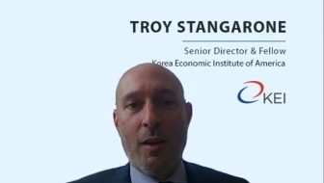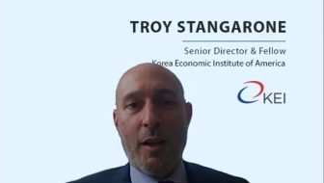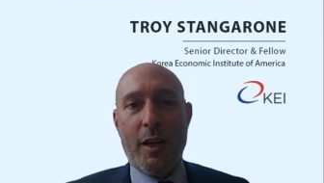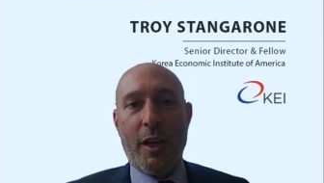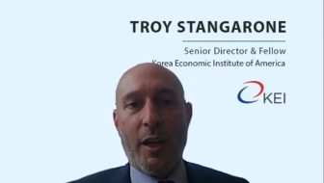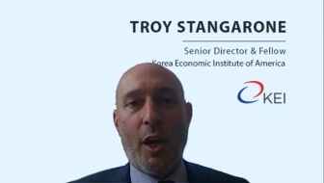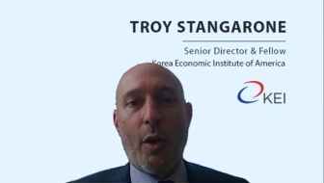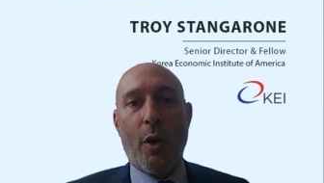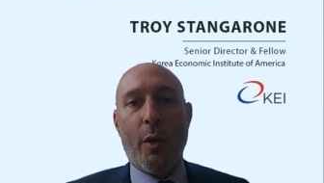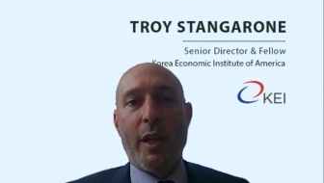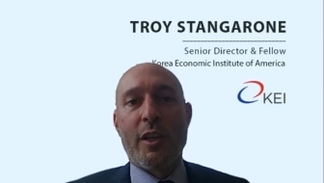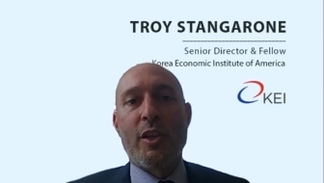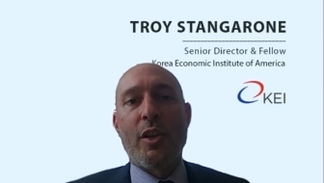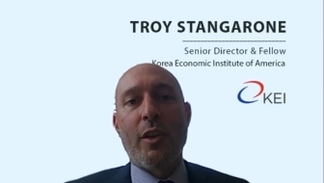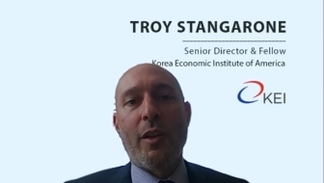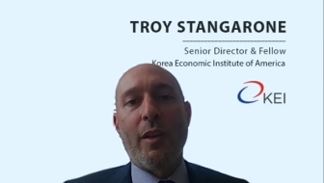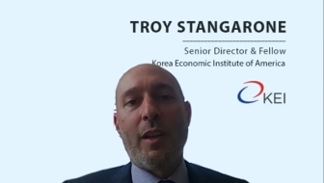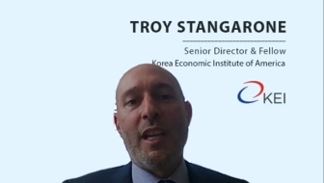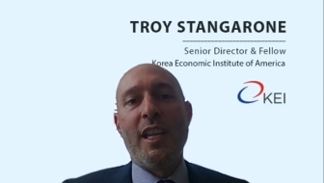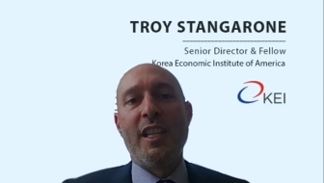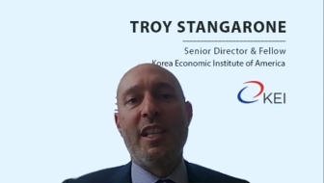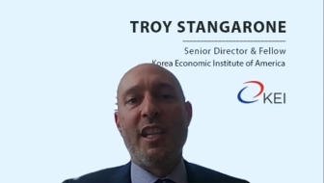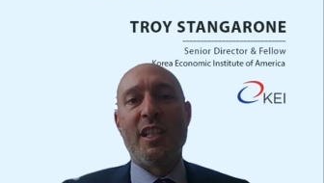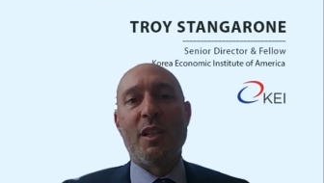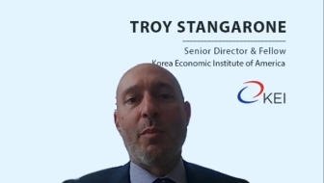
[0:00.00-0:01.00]
It's
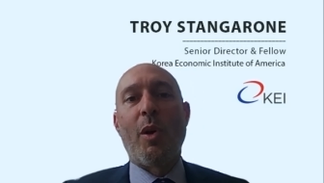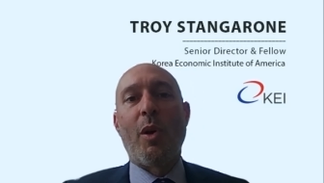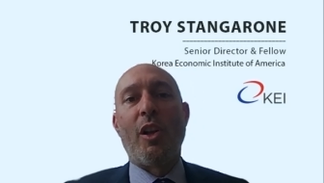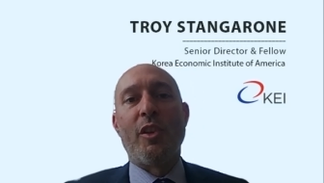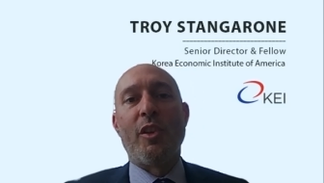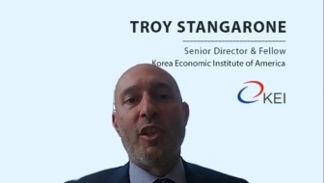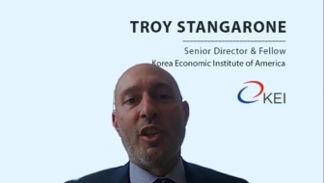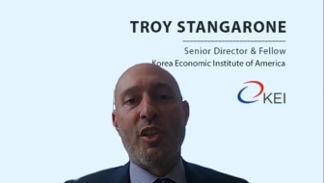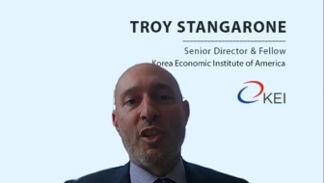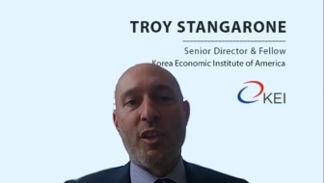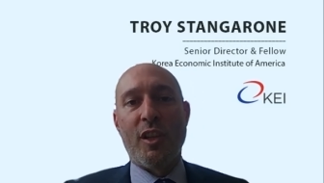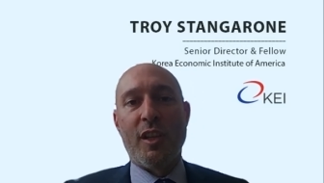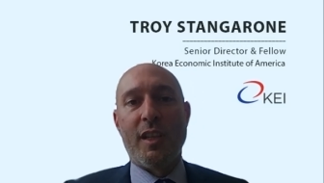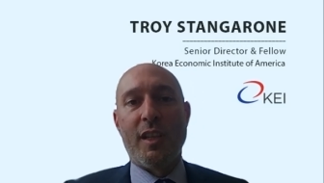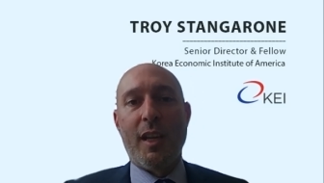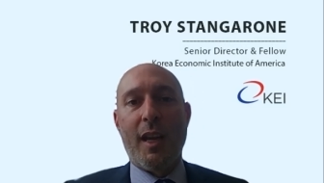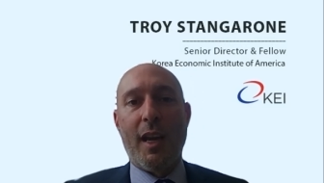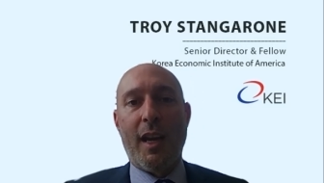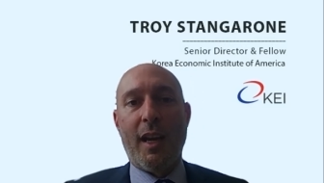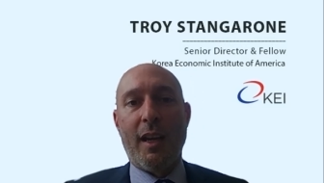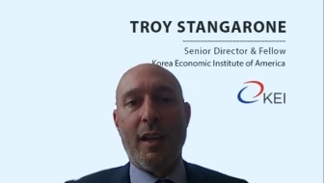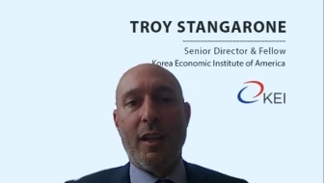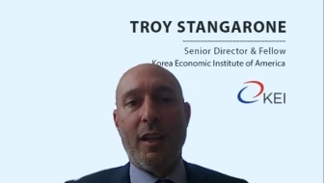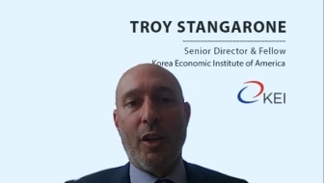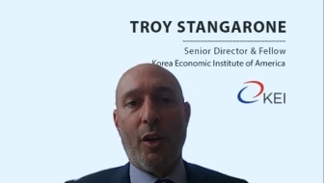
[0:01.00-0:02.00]
easy as a politician to
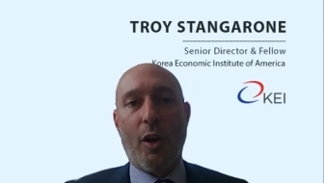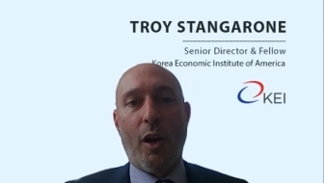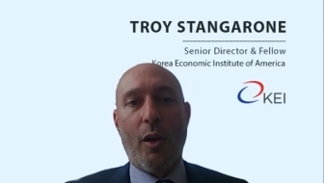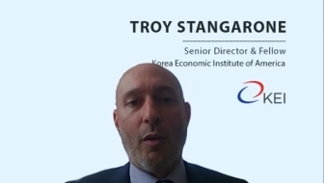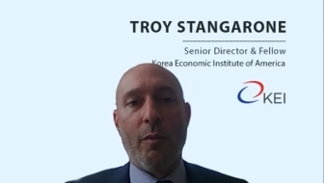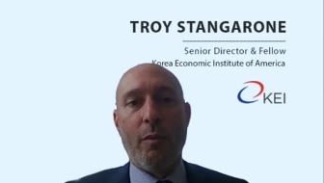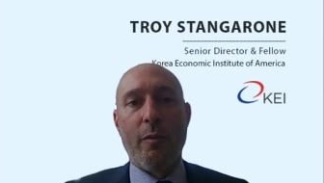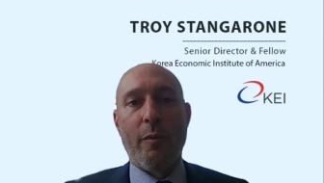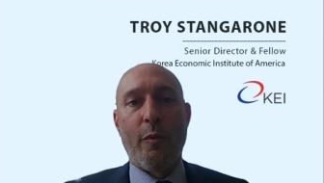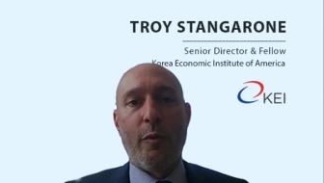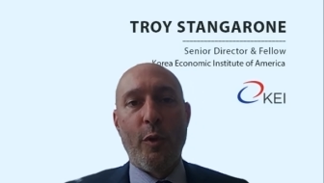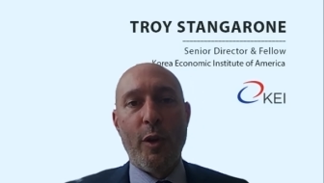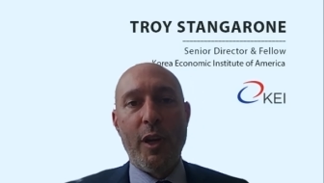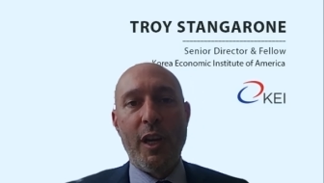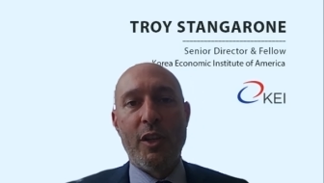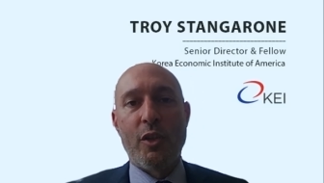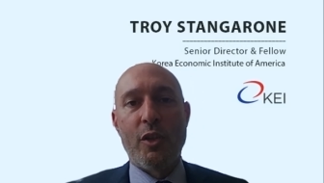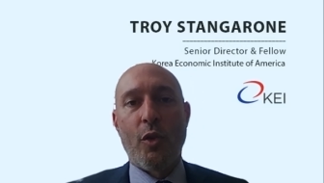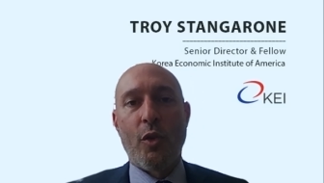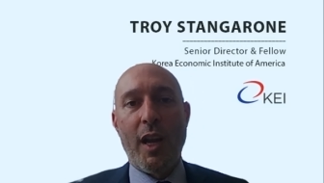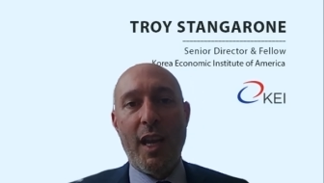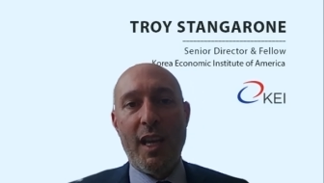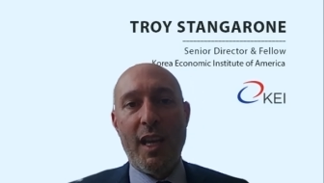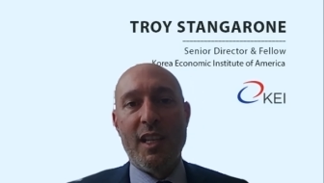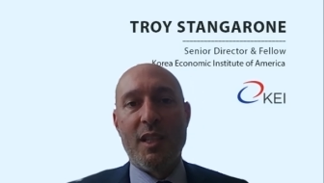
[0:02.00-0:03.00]
say, free
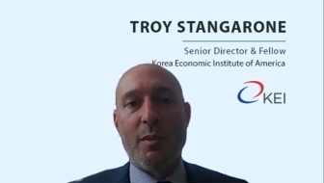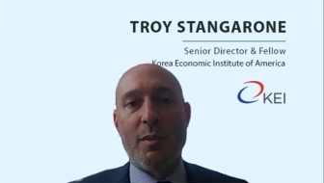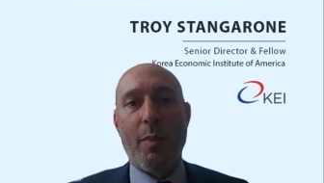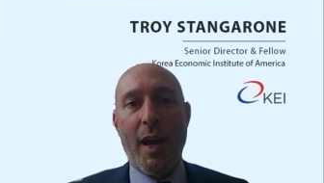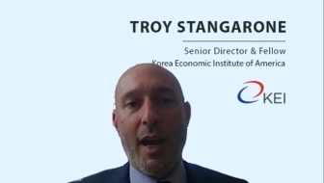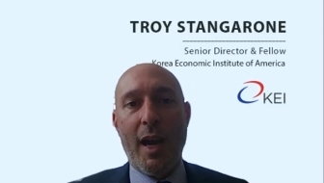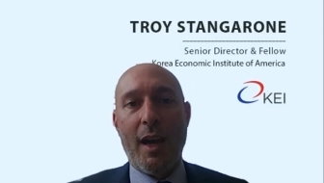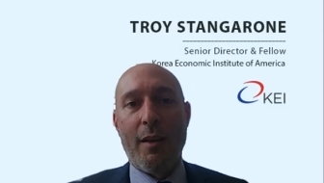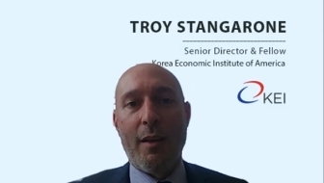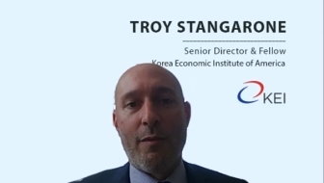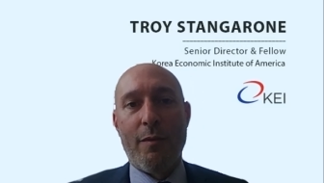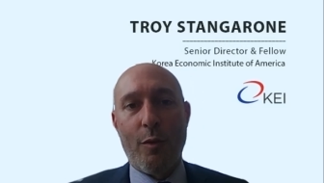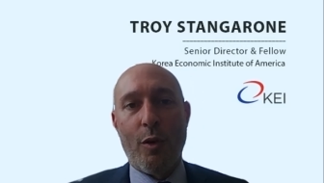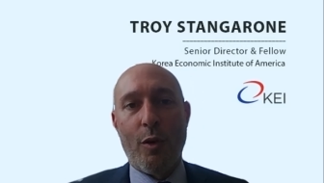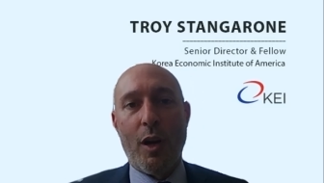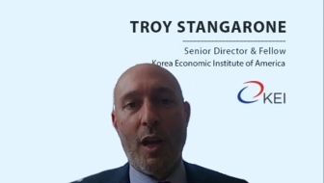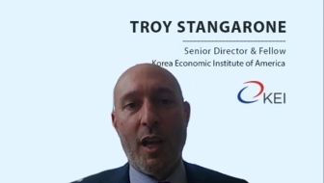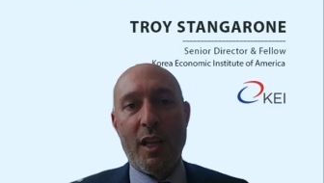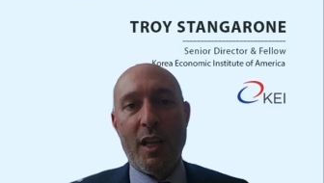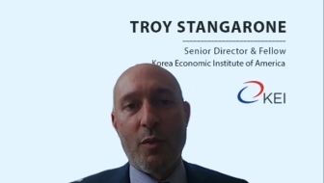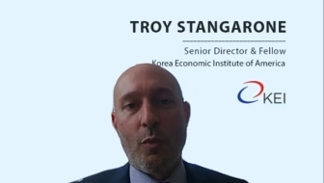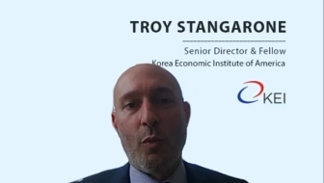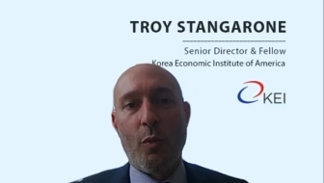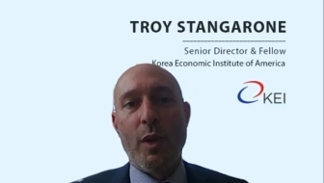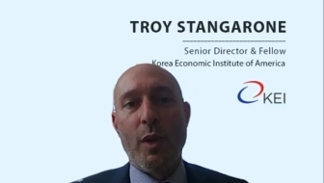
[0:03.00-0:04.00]
trade is bad for us.